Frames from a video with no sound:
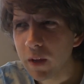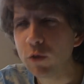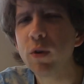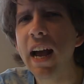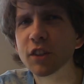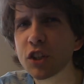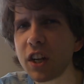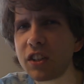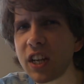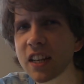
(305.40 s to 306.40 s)
This one actually
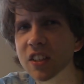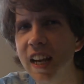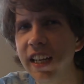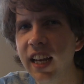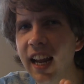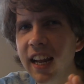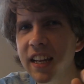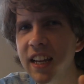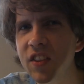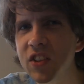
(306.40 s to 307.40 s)
does taste like
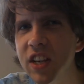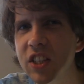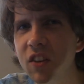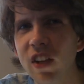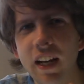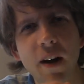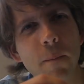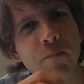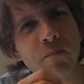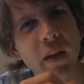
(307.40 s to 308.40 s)
candy in the sense of like
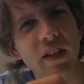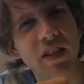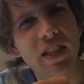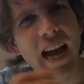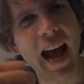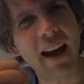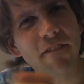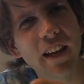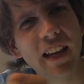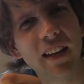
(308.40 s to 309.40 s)
a
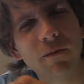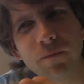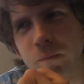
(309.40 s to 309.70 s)
taffy.